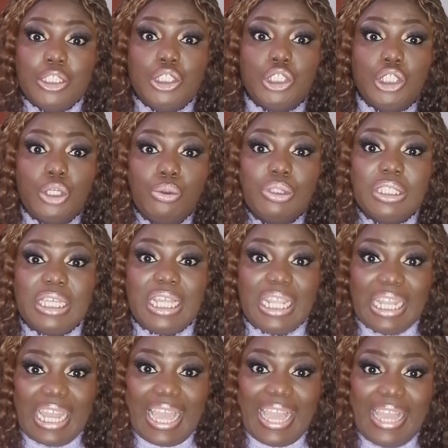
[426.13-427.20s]
use
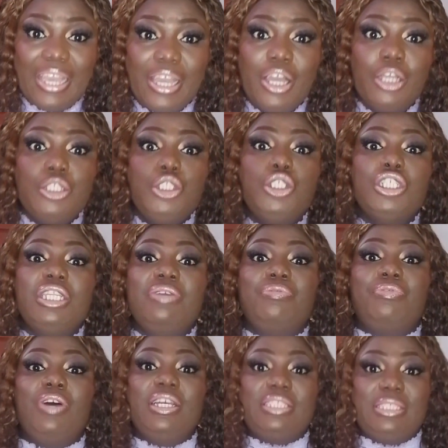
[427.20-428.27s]
clear,
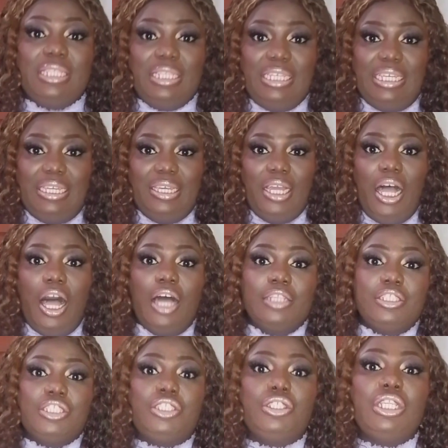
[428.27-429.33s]
universally
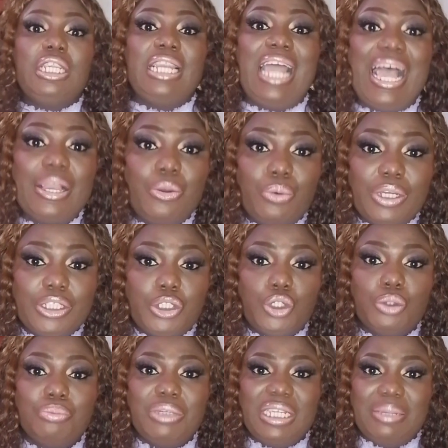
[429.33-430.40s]
understood language
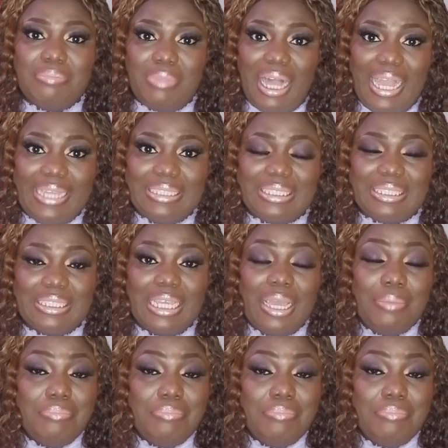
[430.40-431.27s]
to minimize